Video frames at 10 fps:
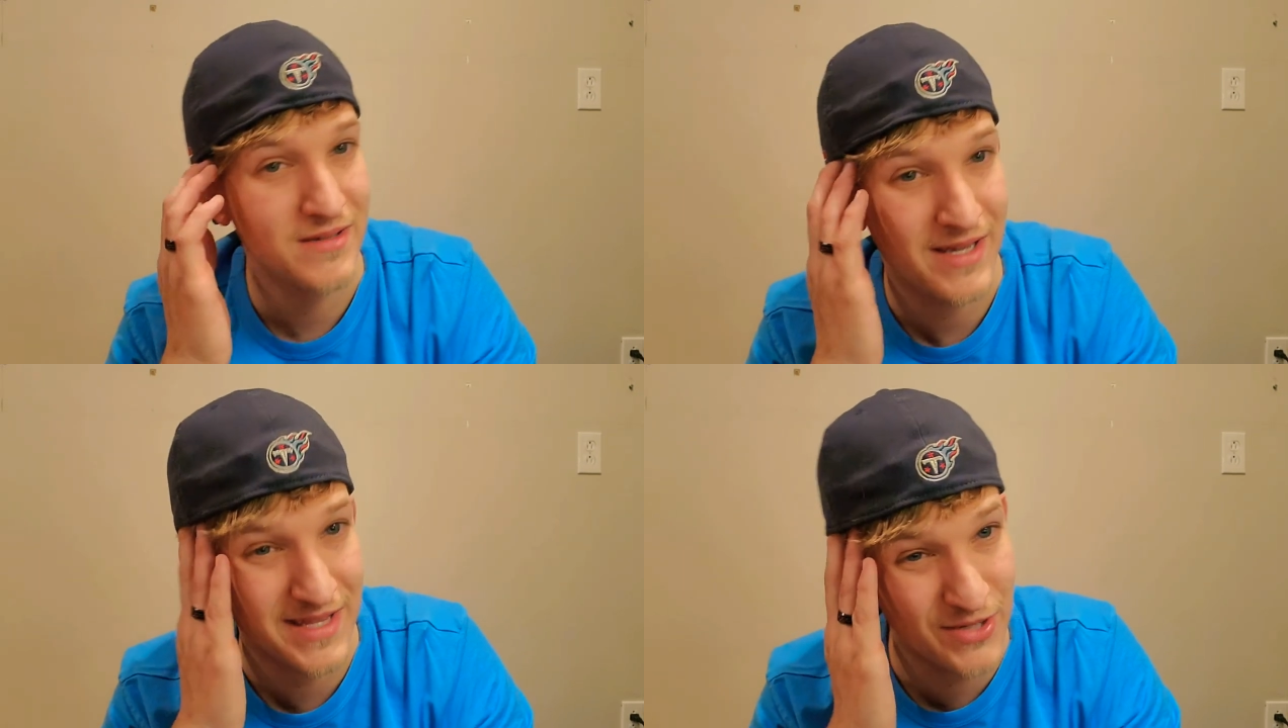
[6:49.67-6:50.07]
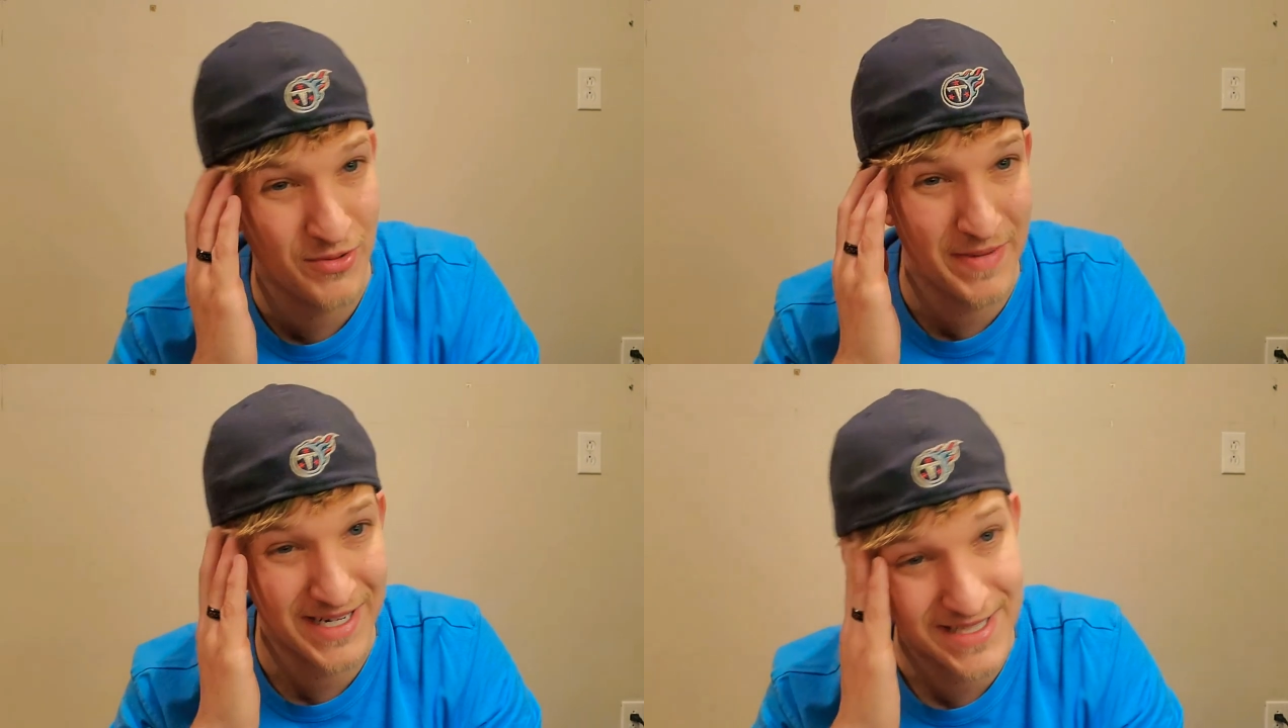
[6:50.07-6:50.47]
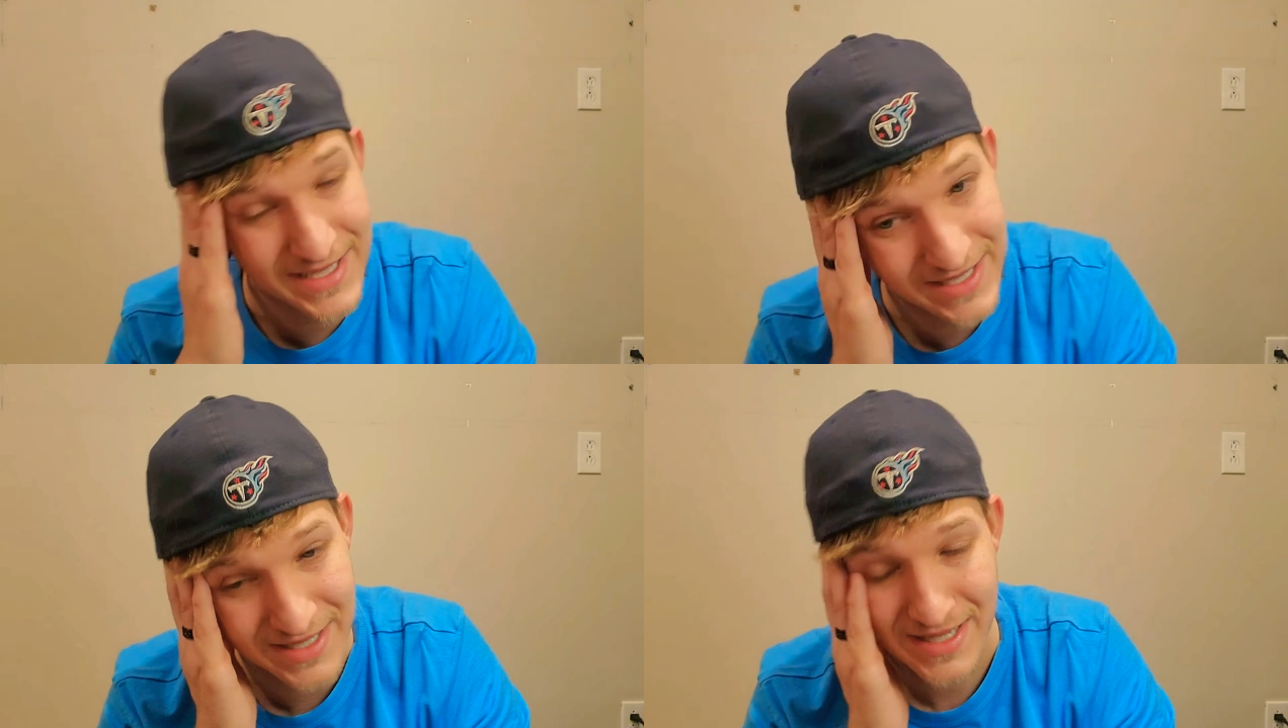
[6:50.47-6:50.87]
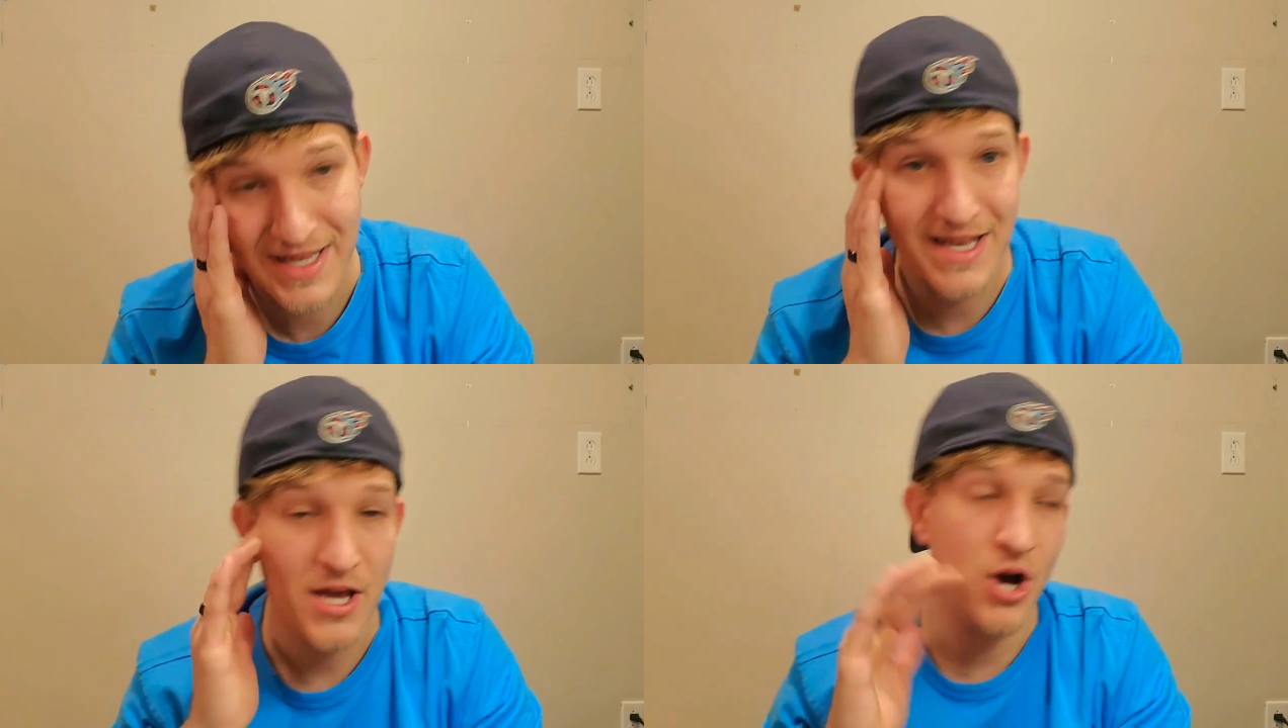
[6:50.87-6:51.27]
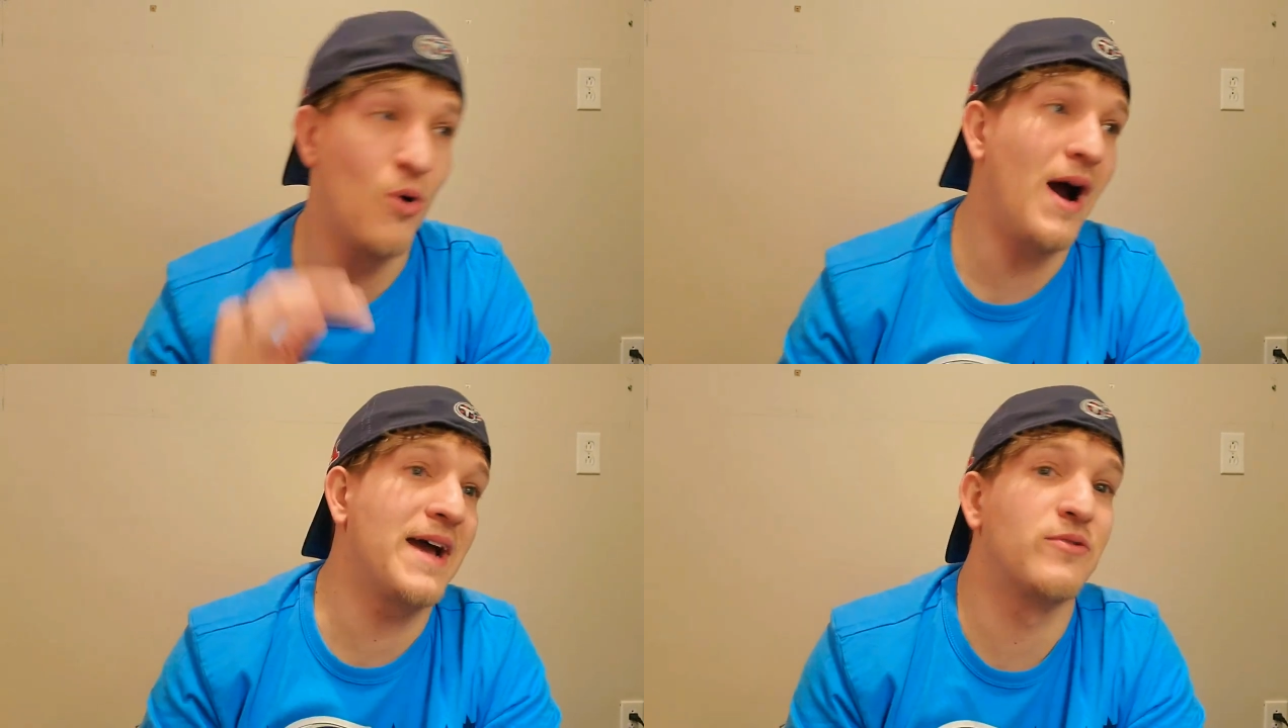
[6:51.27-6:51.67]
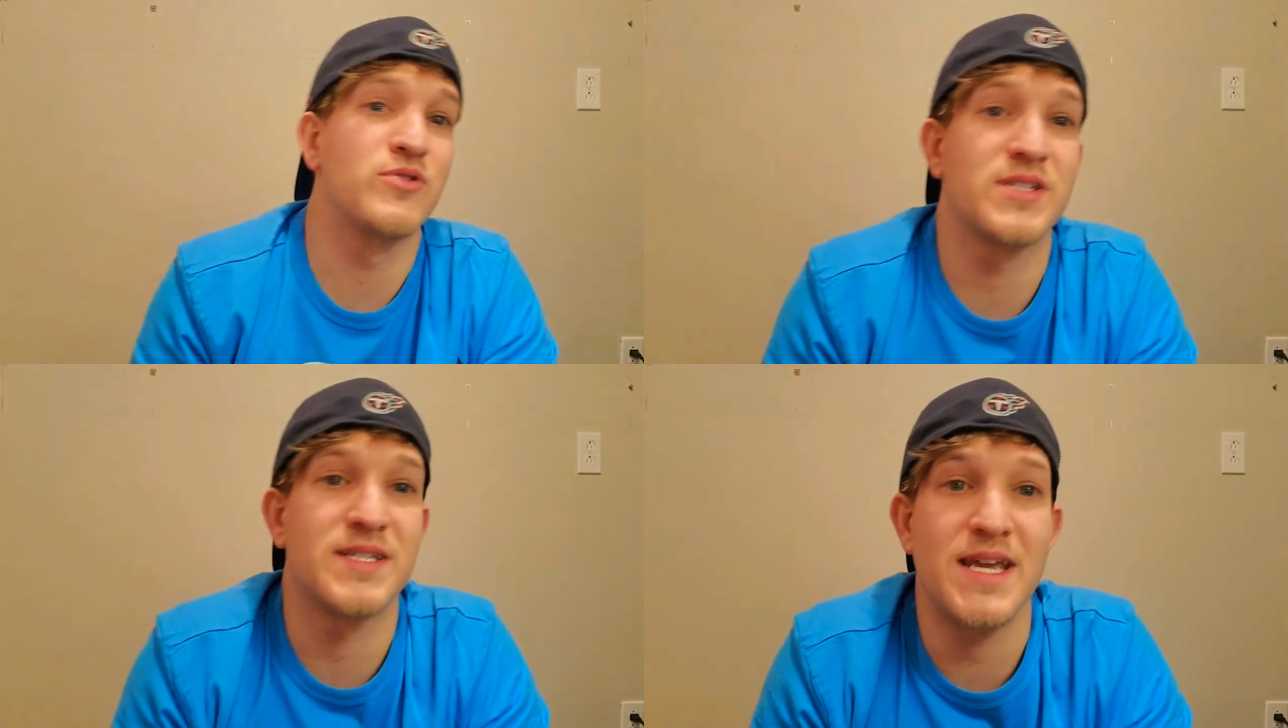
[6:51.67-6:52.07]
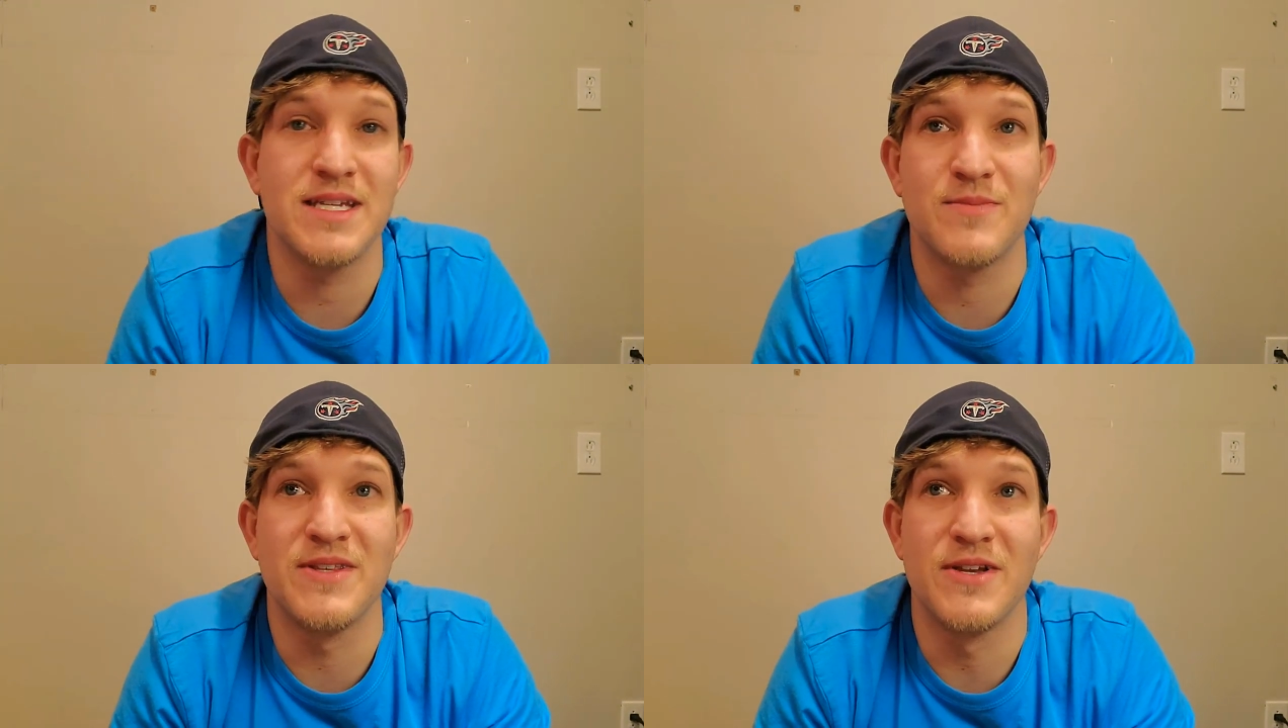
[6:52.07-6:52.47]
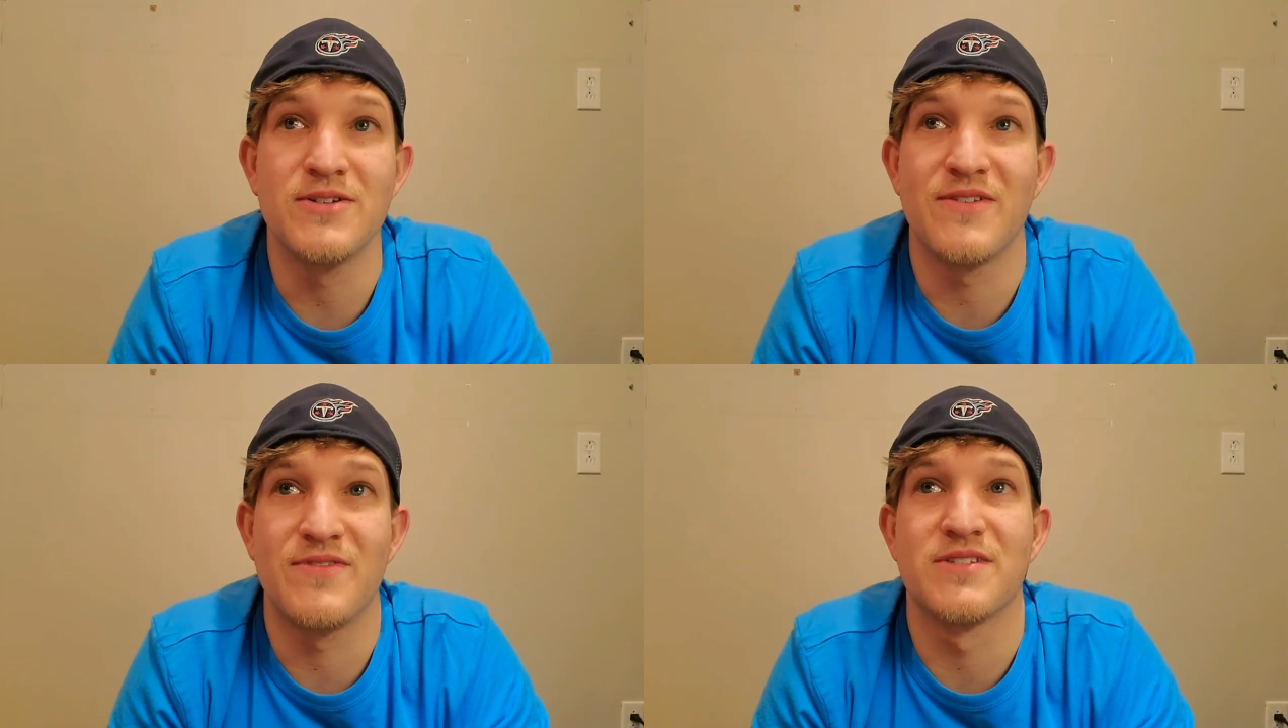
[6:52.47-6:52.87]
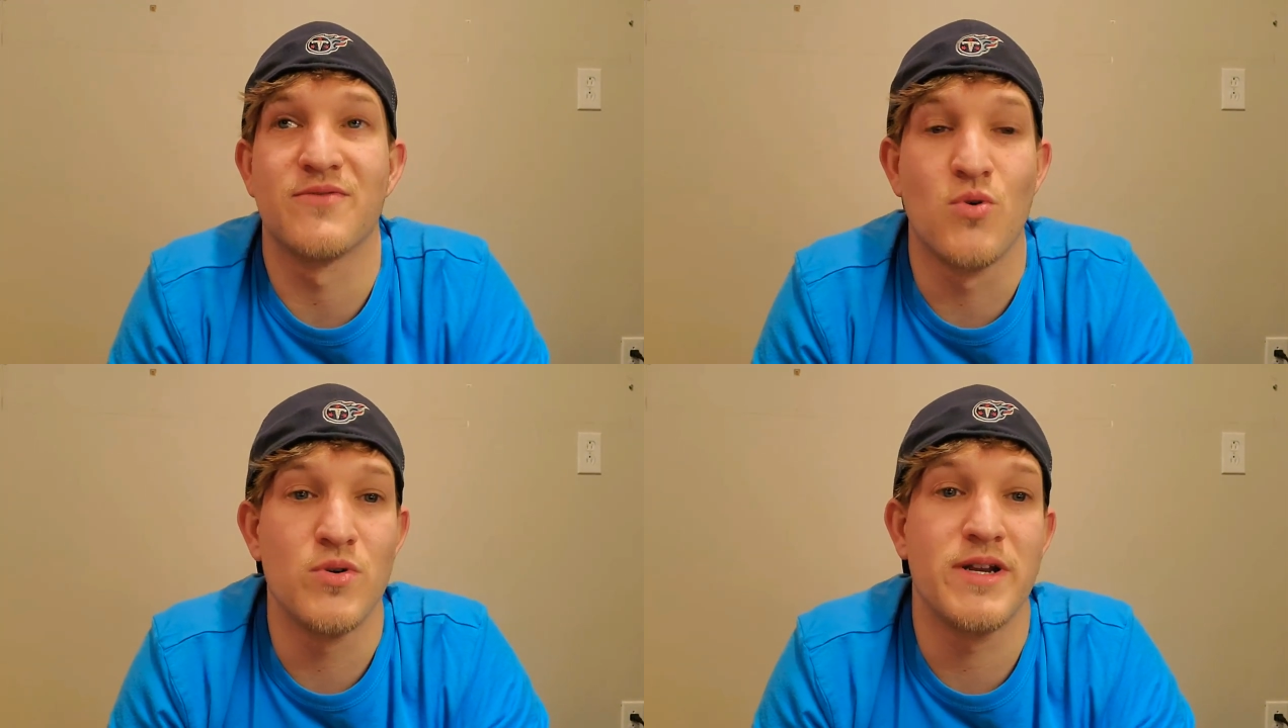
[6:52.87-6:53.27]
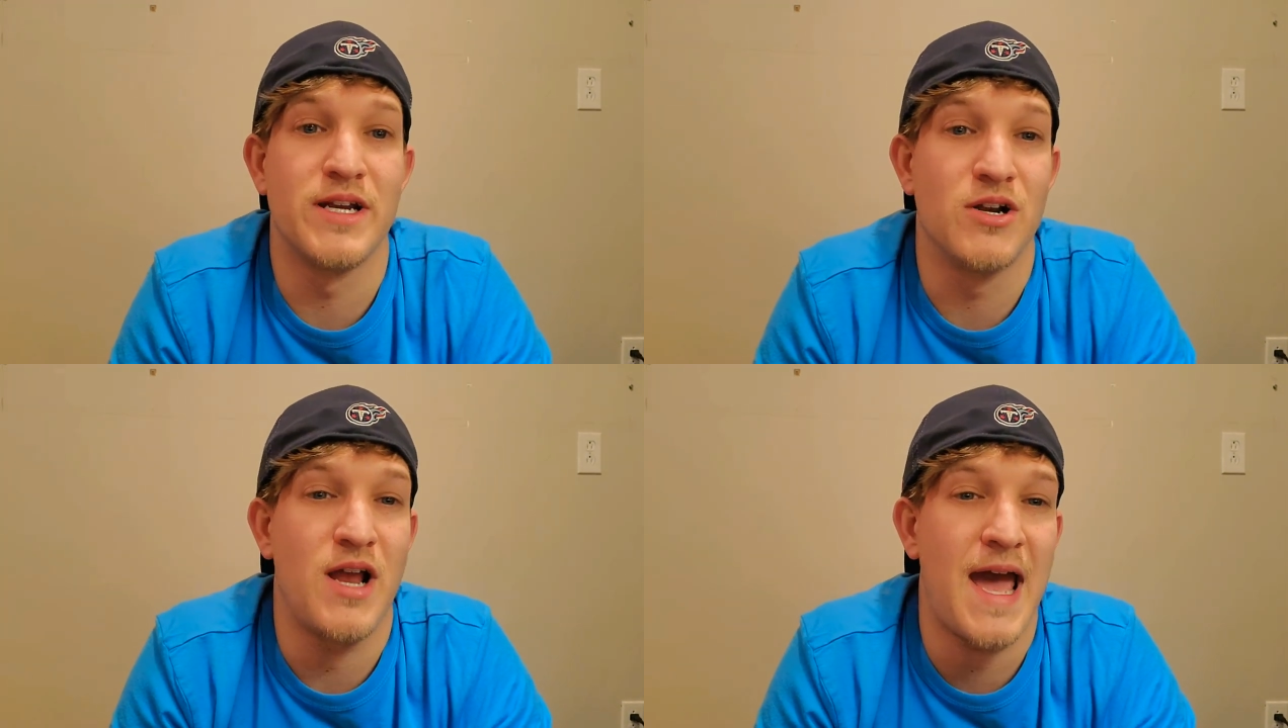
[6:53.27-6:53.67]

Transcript: I think he went back to Ohio State to be their defensive coordinator.